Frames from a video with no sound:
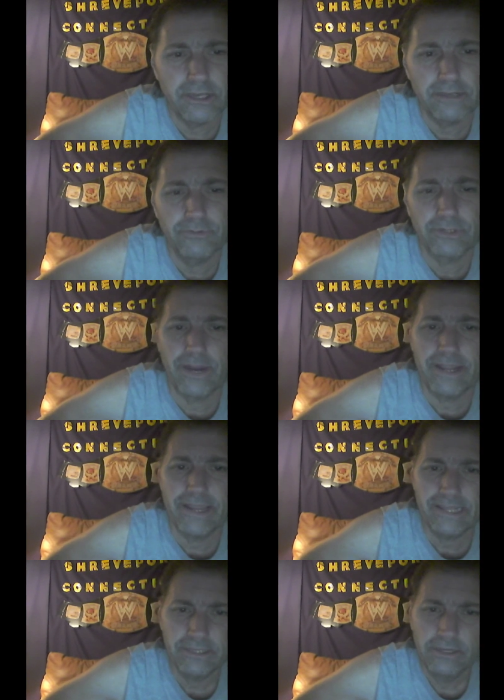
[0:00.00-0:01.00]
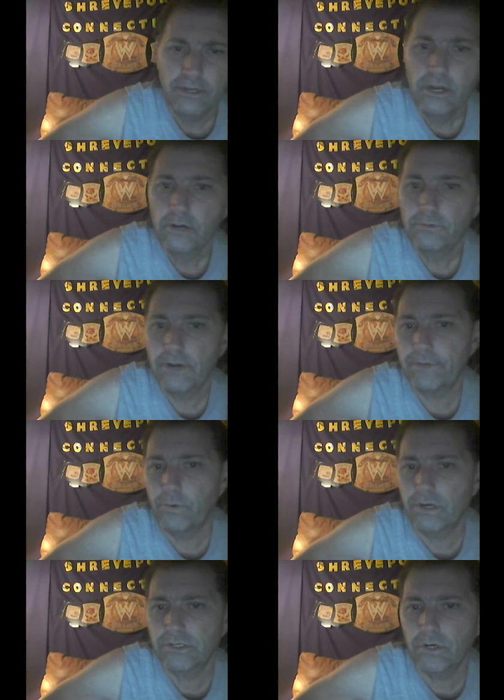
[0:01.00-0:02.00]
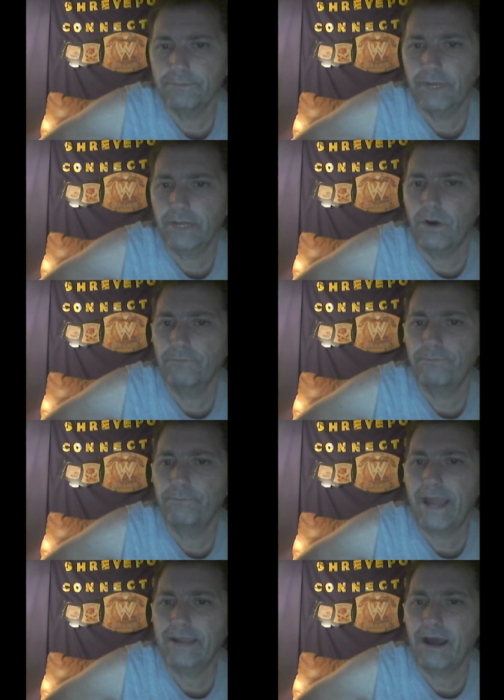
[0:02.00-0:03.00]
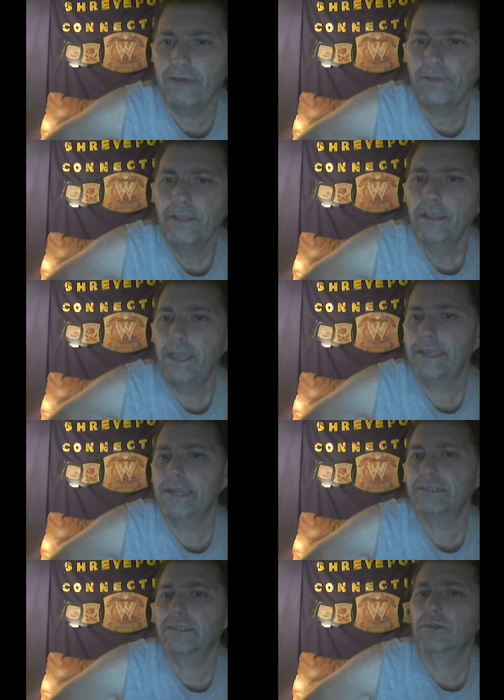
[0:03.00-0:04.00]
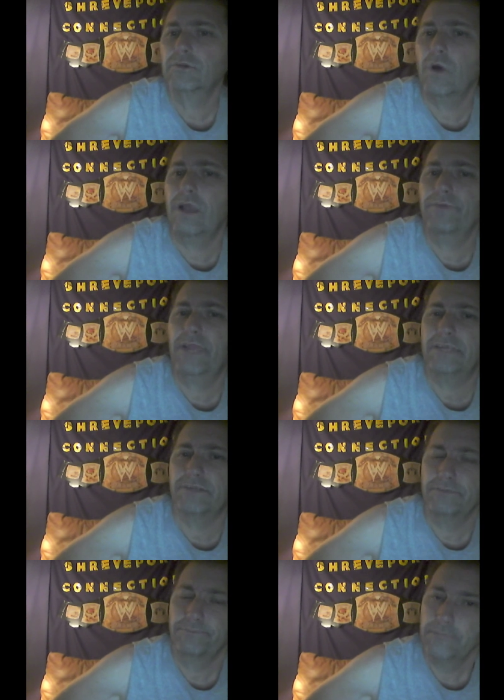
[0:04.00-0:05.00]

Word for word: on him with the right hands. Referee warns Orton, but he won't back off and gets his disqualification.